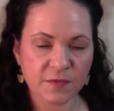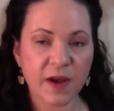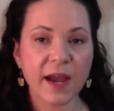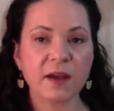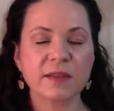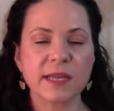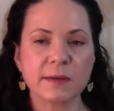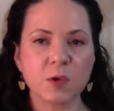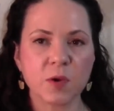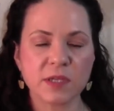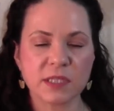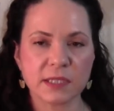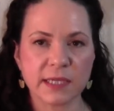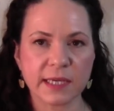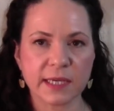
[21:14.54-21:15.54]
file that I'm
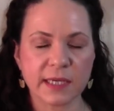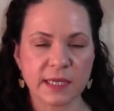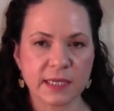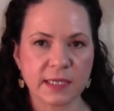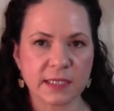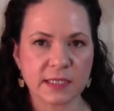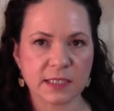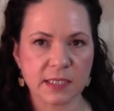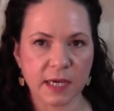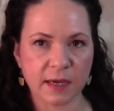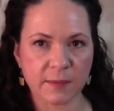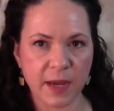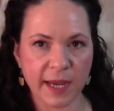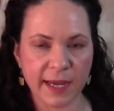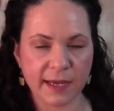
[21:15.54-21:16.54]
going to link is
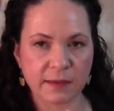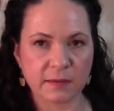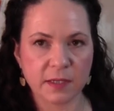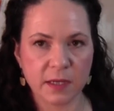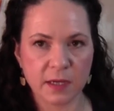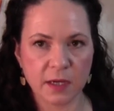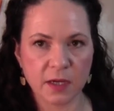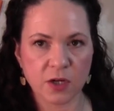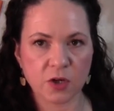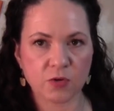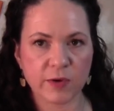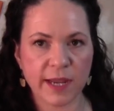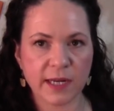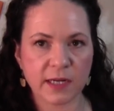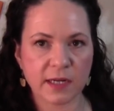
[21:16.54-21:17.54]
I had
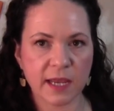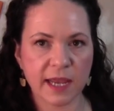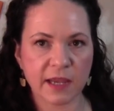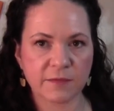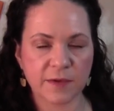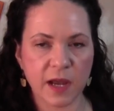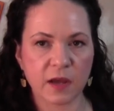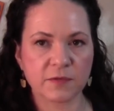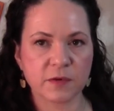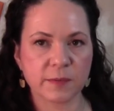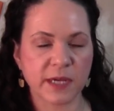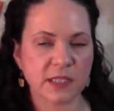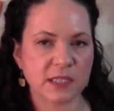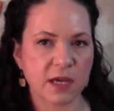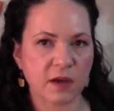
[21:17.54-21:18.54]
created a file for
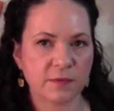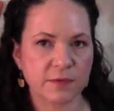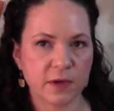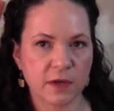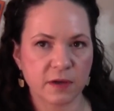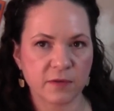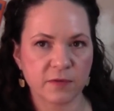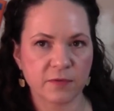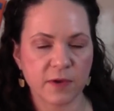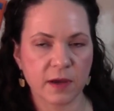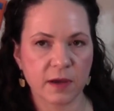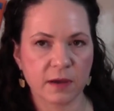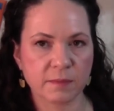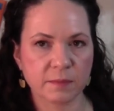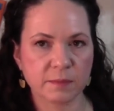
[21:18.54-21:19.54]
myself of
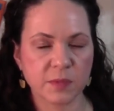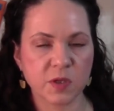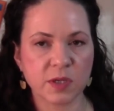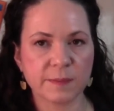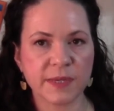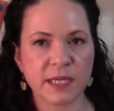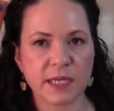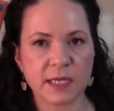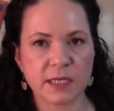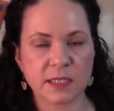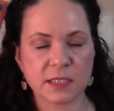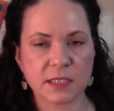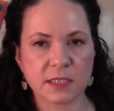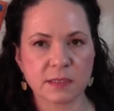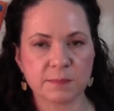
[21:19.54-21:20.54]

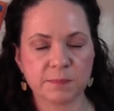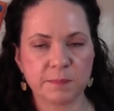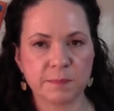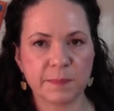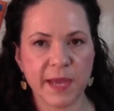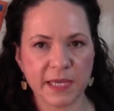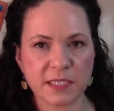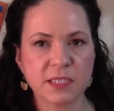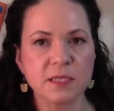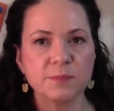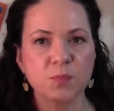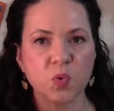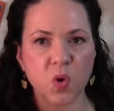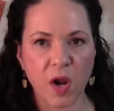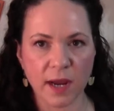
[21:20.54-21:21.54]
Beautypedia's best
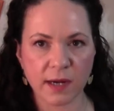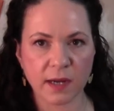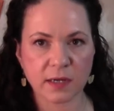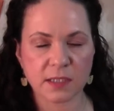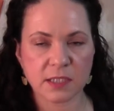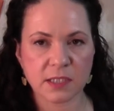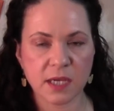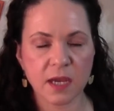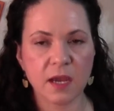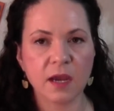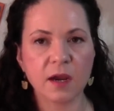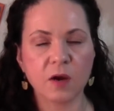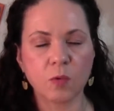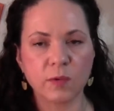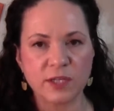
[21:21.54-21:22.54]
products,
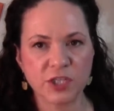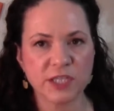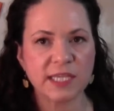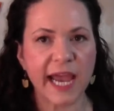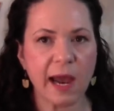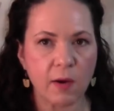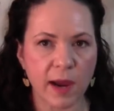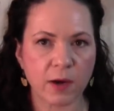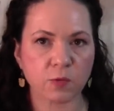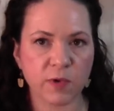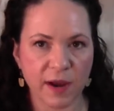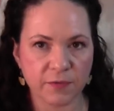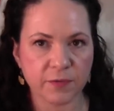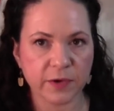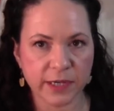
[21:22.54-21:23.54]
which is how I
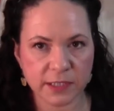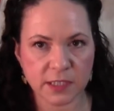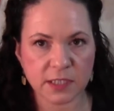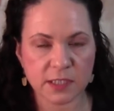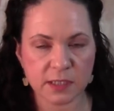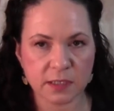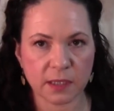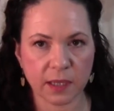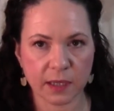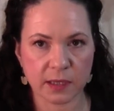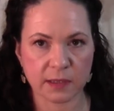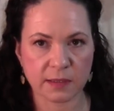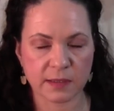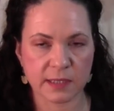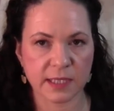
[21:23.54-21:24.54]
referenced
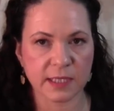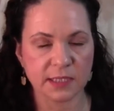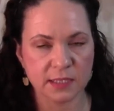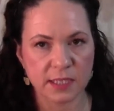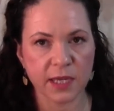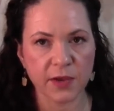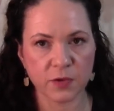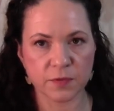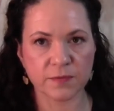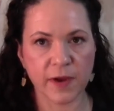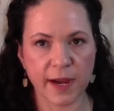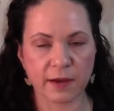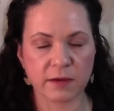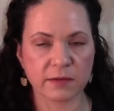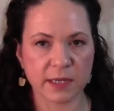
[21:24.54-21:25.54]
the other
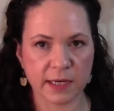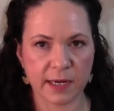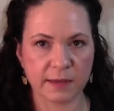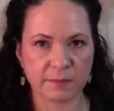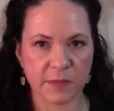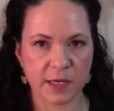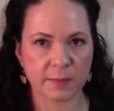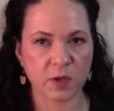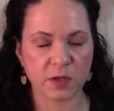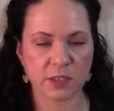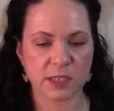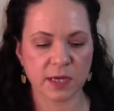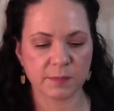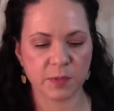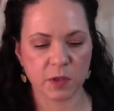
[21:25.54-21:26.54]
file that I'm going
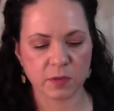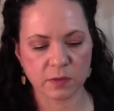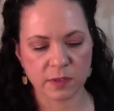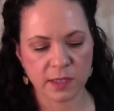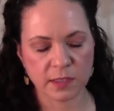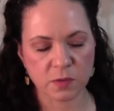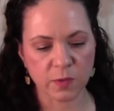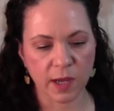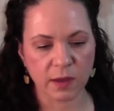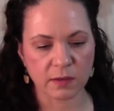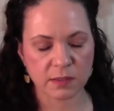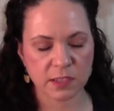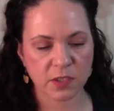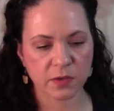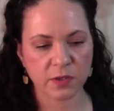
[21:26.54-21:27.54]
to upload as
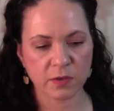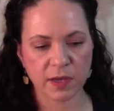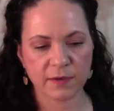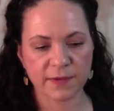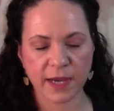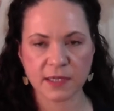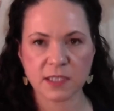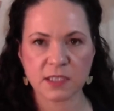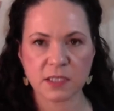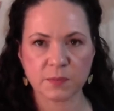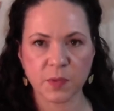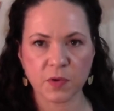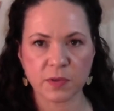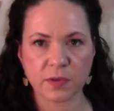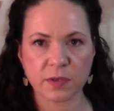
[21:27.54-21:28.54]
well. So you'll have access to
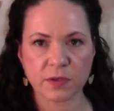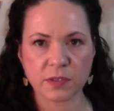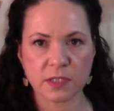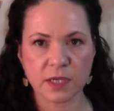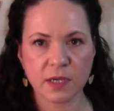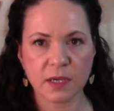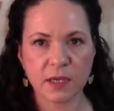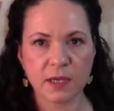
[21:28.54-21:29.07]
both of those.